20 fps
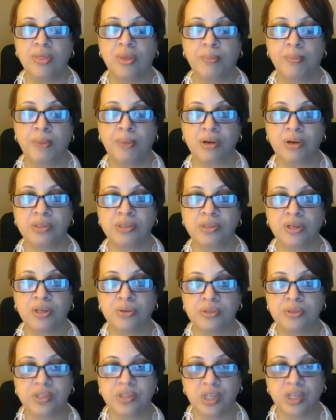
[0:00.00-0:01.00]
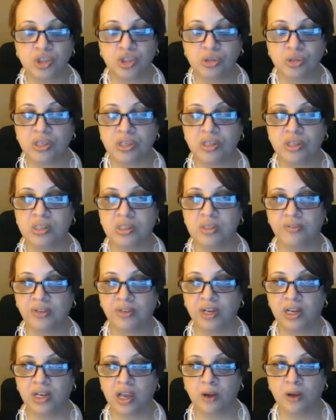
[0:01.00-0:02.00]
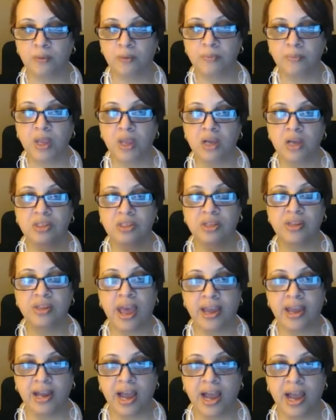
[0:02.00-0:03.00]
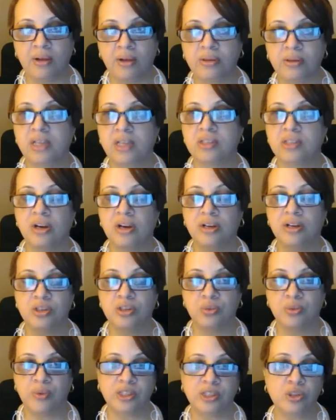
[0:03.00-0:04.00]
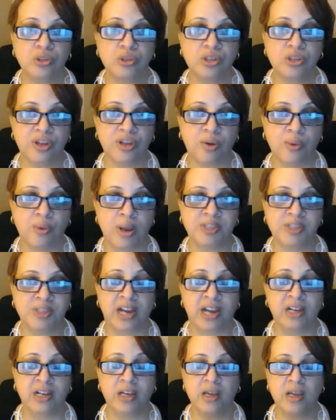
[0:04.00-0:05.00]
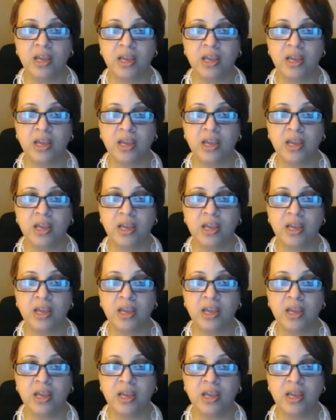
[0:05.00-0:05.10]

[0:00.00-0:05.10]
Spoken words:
the person who sent you to this video, to the Hangout. It's going to direct you to their website.